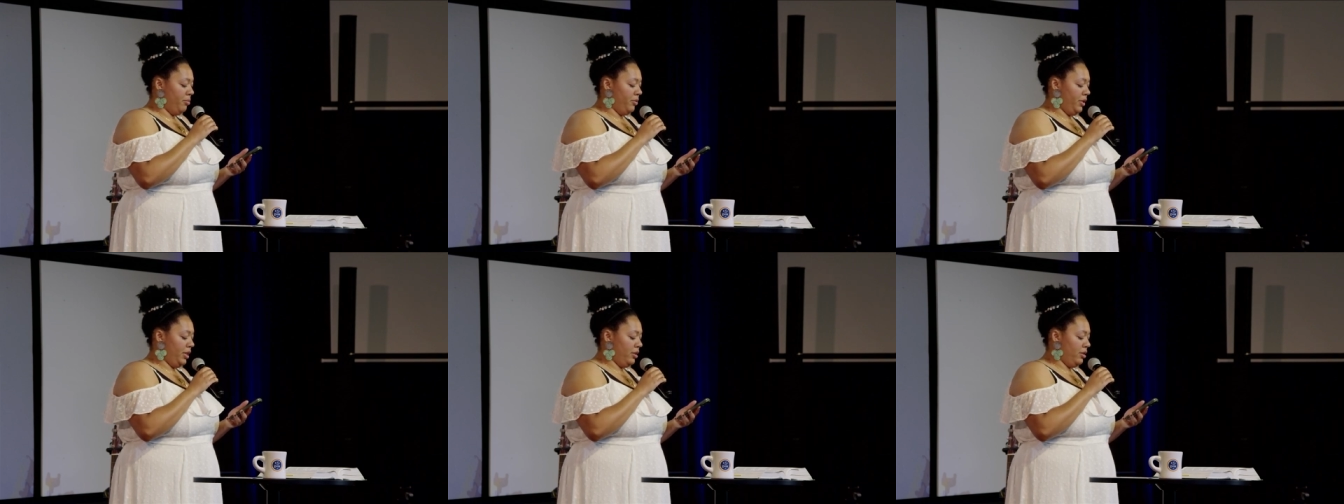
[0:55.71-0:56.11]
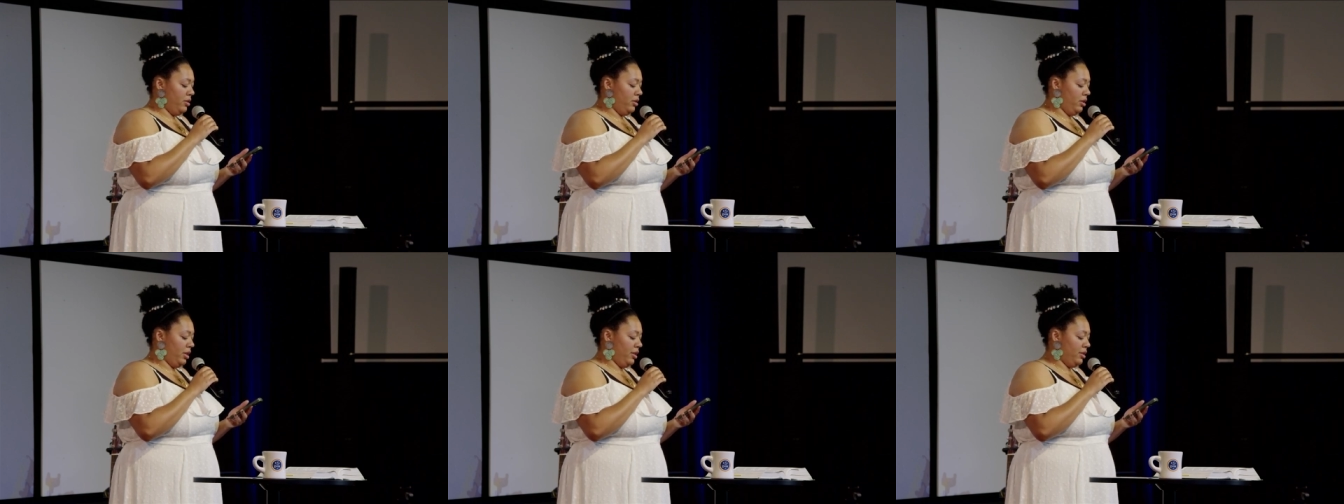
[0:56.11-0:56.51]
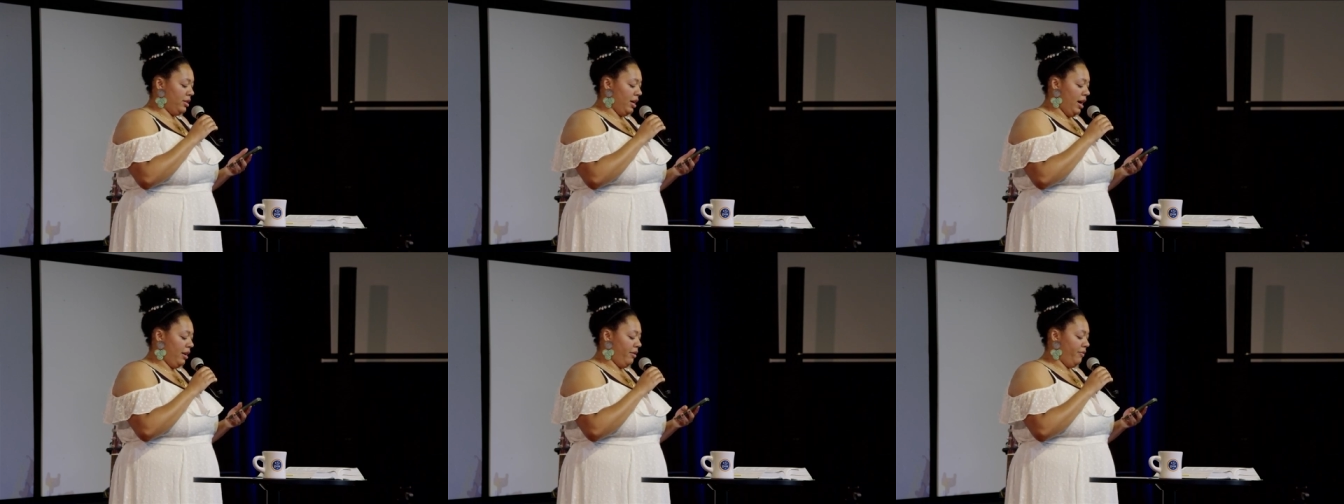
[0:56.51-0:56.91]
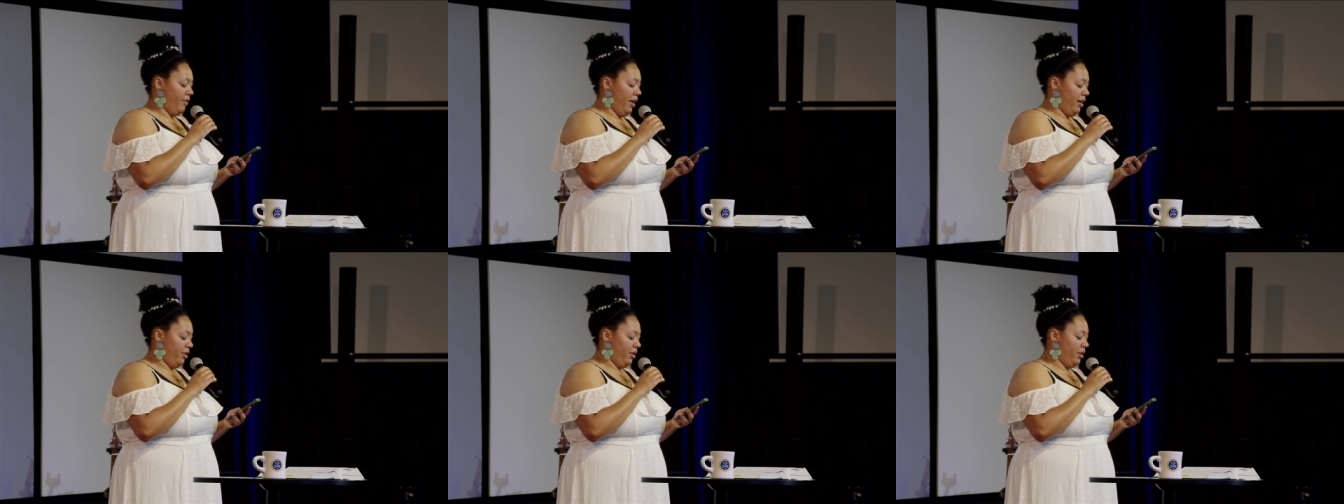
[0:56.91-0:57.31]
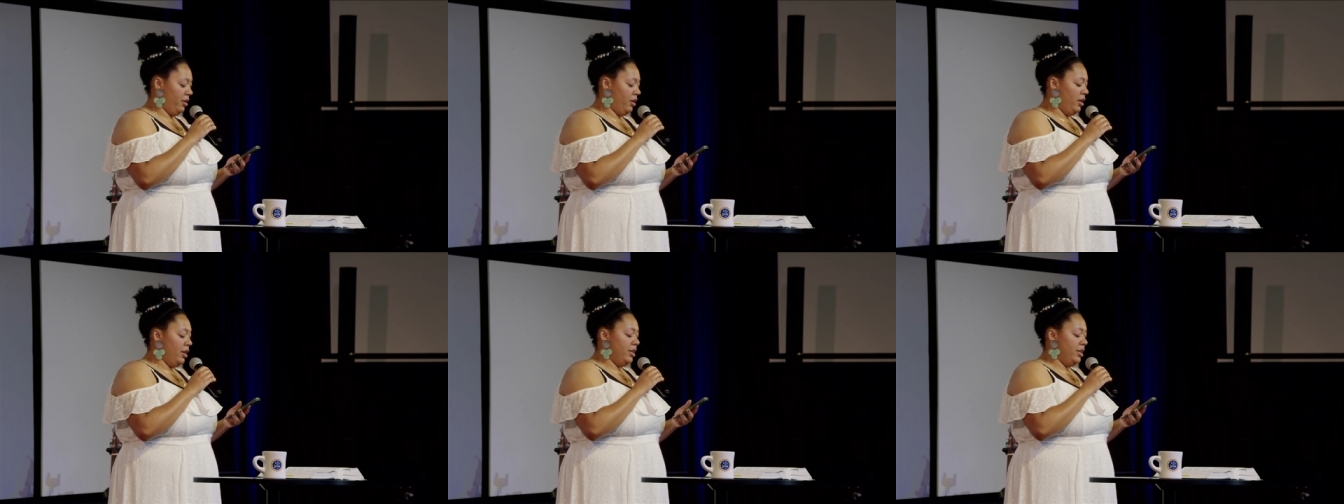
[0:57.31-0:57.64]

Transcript: priests to his God and Father,